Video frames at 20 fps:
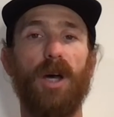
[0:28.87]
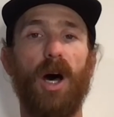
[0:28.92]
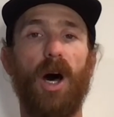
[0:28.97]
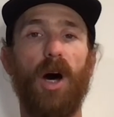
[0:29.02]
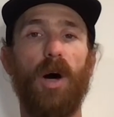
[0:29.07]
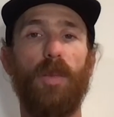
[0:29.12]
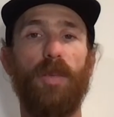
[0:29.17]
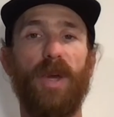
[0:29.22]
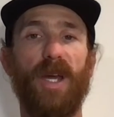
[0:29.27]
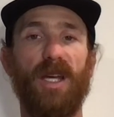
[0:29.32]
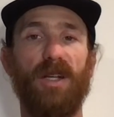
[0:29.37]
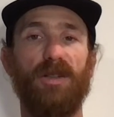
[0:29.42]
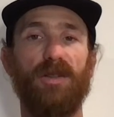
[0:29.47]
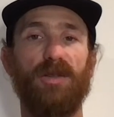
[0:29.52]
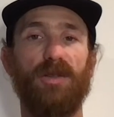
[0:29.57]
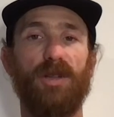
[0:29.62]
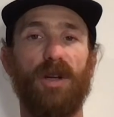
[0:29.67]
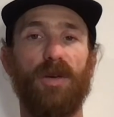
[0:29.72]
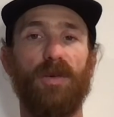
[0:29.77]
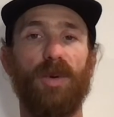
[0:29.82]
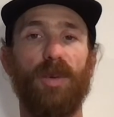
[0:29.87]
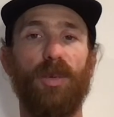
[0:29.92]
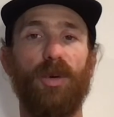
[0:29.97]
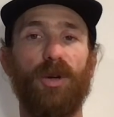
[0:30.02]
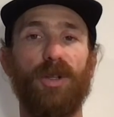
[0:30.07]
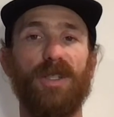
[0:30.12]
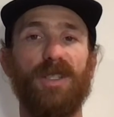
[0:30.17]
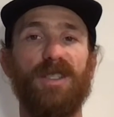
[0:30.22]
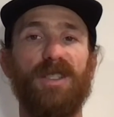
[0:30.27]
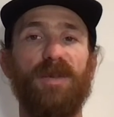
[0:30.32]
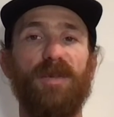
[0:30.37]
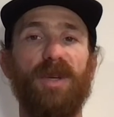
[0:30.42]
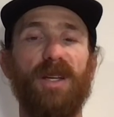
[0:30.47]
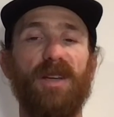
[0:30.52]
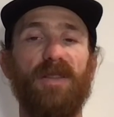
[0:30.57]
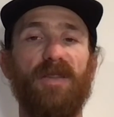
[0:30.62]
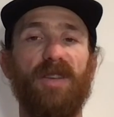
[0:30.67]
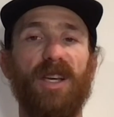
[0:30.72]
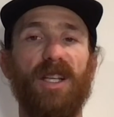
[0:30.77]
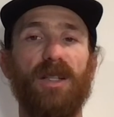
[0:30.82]
All panels are reported to be
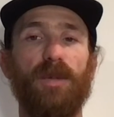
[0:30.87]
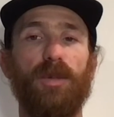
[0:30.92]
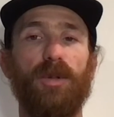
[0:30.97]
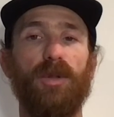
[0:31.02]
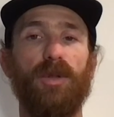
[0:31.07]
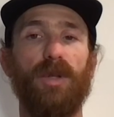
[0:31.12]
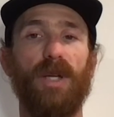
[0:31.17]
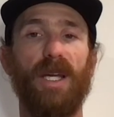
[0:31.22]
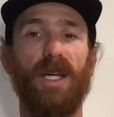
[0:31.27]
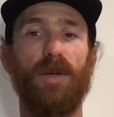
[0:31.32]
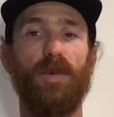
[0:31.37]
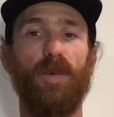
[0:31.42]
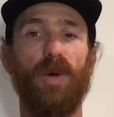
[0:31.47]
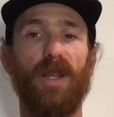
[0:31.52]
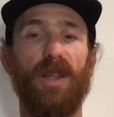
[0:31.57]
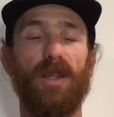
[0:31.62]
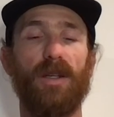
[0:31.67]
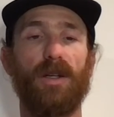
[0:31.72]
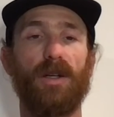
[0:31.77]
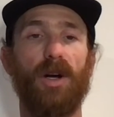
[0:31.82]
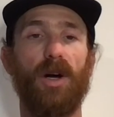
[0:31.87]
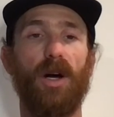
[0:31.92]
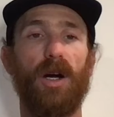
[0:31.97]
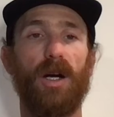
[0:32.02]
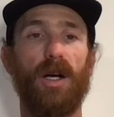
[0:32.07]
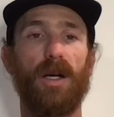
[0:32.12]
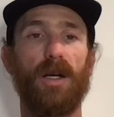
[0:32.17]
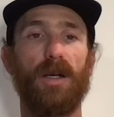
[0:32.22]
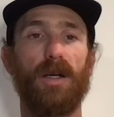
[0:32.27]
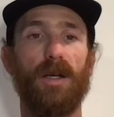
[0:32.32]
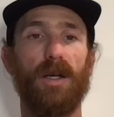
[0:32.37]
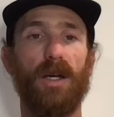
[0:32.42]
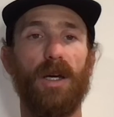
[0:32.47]
available and with the car.